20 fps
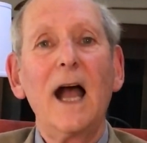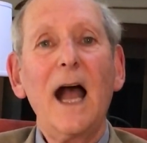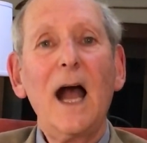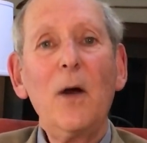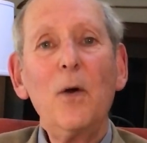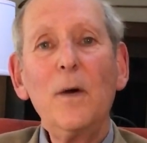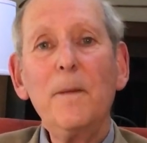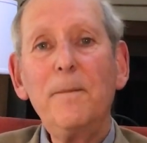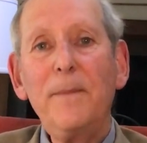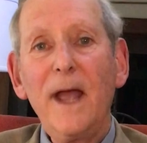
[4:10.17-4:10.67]

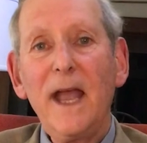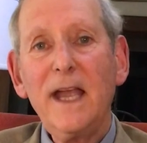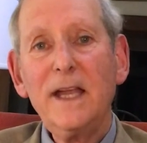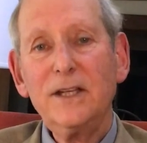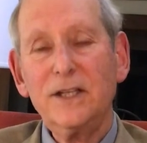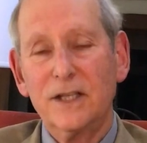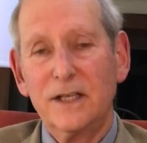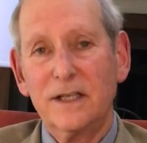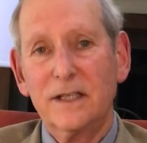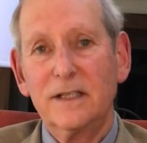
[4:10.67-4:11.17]
Our
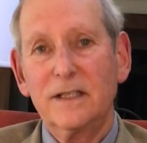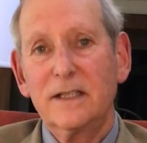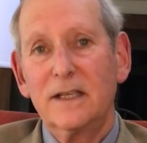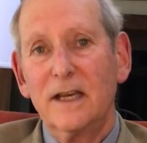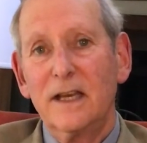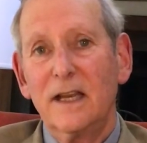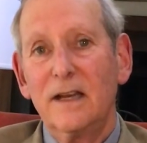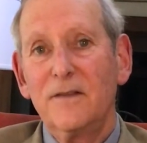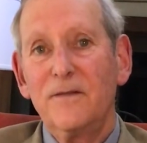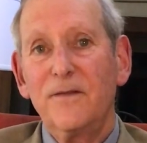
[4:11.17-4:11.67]
patients,
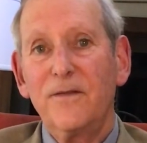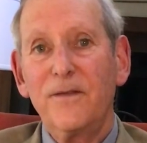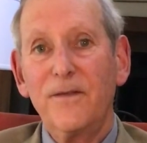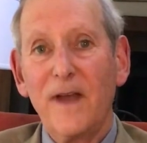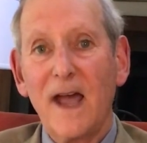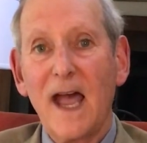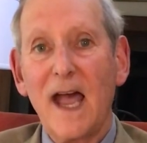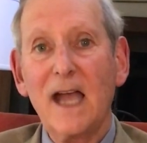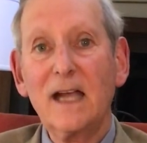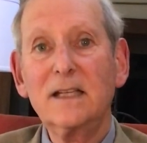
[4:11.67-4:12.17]
in
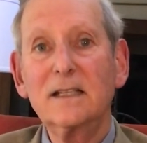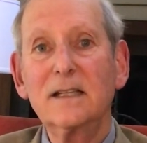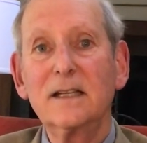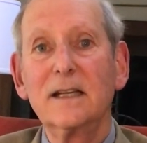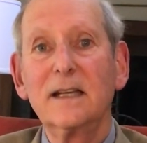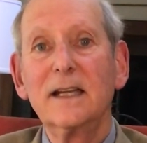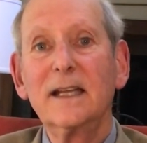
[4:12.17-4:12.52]
fact,